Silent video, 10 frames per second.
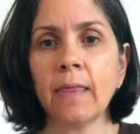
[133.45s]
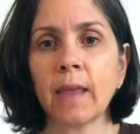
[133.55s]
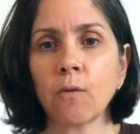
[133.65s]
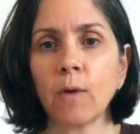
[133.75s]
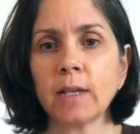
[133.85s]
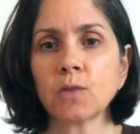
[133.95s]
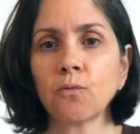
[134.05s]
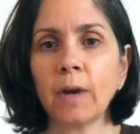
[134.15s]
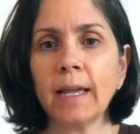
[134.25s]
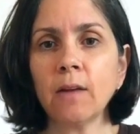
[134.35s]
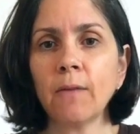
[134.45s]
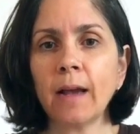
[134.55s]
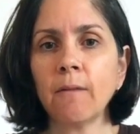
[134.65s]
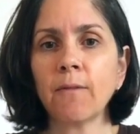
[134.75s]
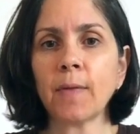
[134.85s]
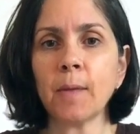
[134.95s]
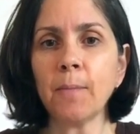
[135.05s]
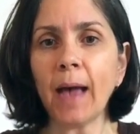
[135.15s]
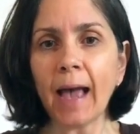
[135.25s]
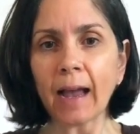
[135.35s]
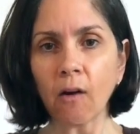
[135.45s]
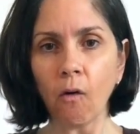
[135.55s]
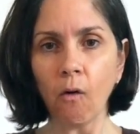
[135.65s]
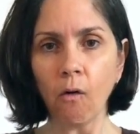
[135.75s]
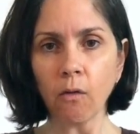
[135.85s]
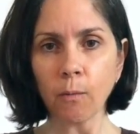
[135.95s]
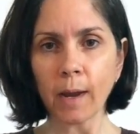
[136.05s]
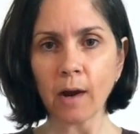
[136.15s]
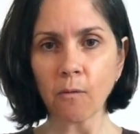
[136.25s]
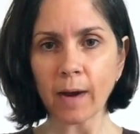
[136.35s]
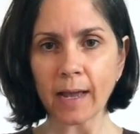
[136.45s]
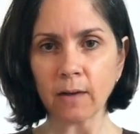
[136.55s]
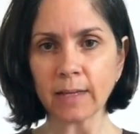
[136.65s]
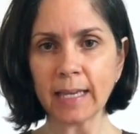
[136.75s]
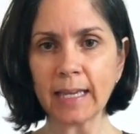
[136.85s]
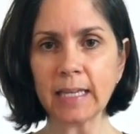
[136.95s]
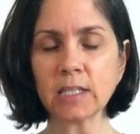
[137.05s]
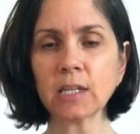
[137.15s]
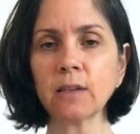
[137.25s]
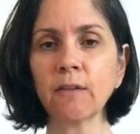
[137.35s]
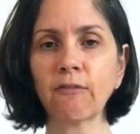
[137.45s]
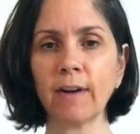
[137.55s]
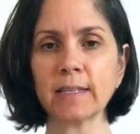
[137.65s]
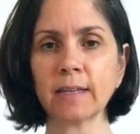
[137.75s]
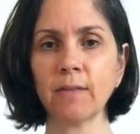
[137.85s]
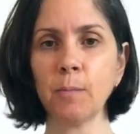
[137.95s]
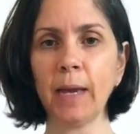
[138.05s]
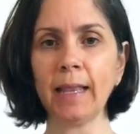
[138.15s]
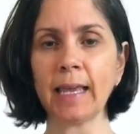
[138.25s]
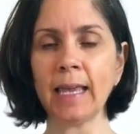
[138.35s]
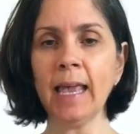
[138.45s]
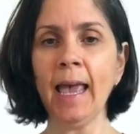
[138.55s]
that runs right around from the back all the way around into the front of the belly.